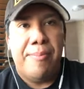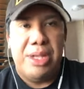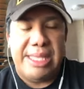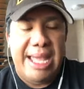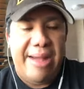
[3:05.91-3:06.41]

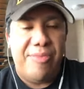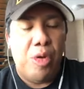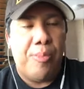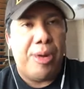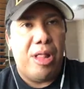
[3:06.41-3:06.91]
But they have
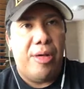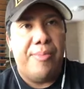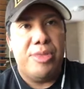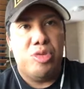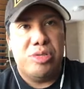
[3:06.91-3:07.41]
no
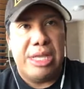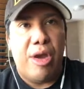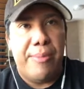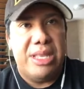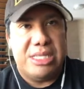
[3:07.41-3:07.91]
problem using
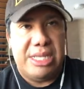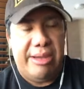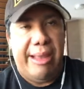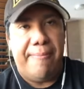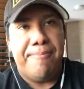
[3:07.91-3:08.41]
our
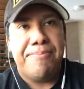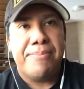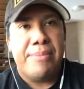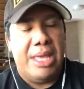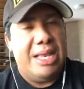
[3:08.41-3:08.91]
military.
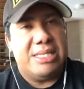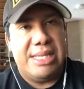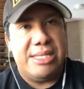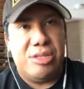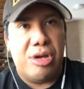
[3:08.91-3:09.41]
And I
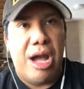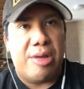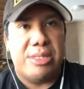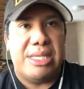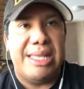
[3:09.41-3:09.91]
say to the
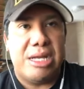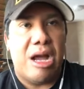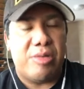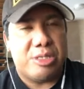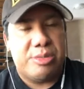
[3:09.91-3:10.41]
Congress, any
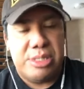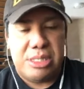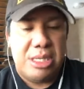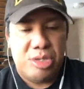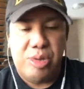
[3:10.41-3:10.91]
congressman,
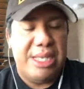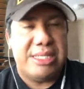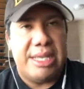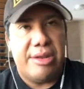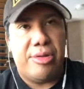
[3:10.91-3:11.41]
to any
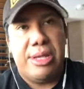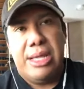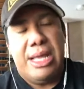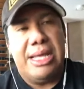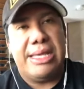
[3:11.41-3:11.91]
senator,
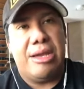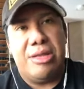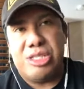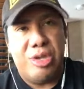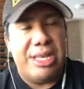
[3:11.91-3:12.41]
I ain't
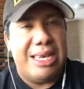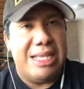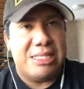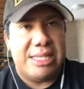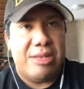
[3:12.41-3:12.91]
careless, to any
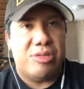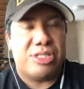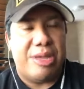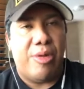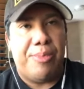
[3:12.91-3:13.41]
legislator,
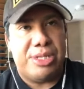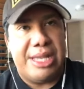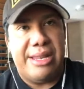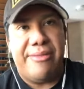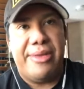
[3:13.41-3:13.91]
state
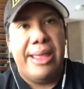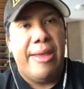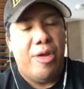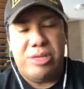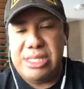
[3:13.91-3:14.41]
representative,
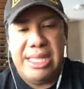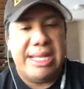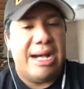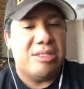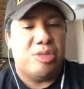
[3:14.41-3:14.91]
or city
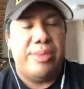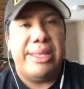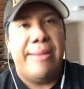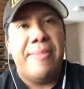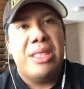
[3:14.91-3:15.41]

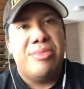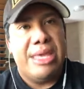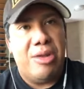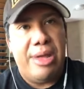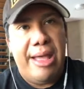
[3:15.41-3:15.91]
councilman,
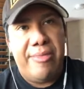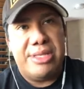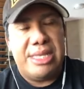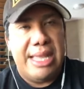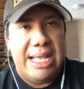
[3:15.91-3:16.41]
they don't have the
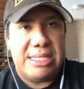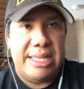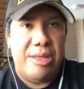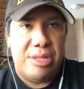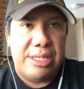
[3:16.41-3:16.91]

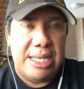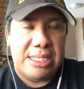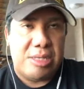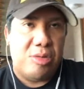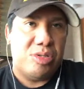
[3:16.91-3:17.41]
tenacity or the
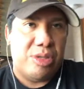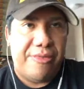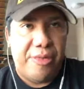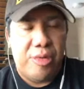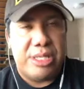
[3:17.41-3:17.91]
testicles or the
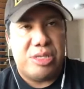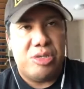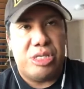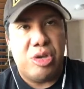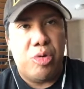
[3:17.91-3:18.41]

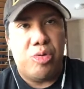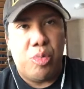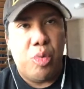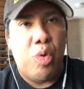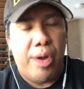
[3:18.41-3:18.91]
fortitude to go to
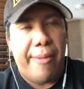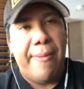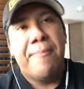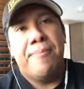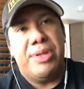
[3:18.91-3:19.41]
war.
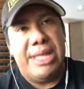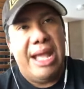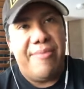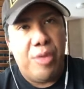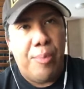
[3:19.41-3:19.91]
But they
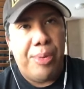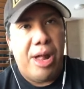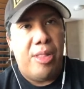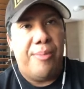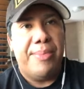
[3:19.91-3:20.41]
have no
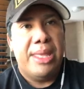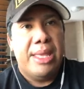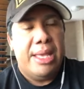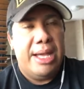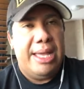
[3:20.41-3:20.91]
problem
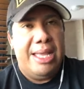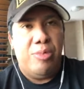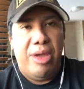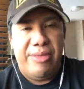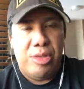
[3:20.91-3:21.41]
in
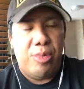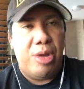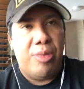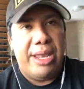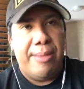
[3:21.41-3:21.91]
waving the red,
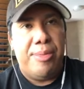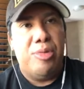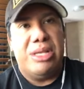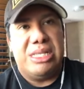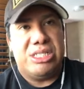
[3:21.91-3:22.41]
white, and
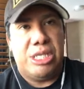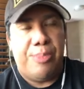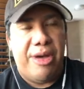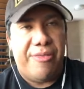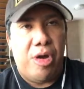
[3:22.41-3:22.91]
blue as they
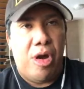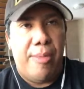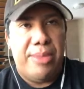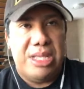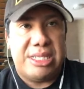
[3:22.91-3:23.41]
ship off our
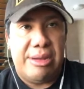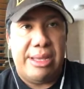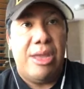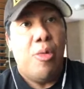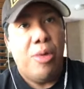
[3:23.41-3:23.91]

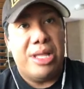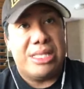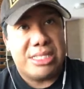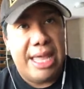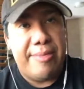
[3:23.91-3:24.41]
military, while at
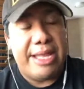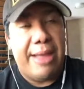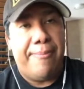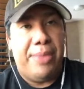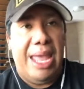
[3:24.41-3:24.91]
the same
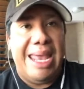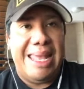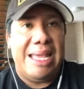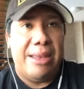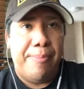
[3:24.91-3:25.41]
time
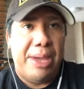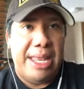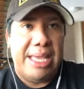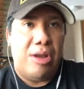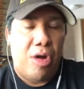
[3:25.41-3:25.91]
aiding and
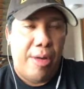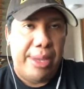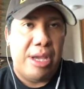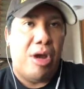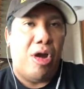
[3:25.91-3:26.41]
abetting and
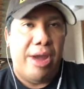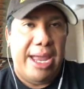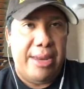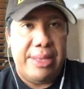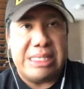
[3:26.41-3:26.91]
arming our
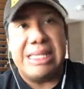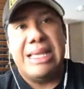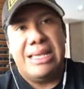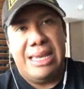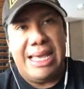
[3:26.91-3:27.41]
enemies,
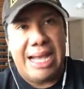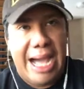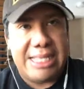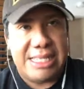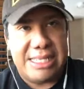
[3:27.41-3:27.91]
like
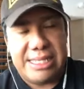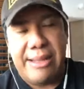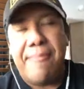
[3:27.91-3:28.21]
ISIS.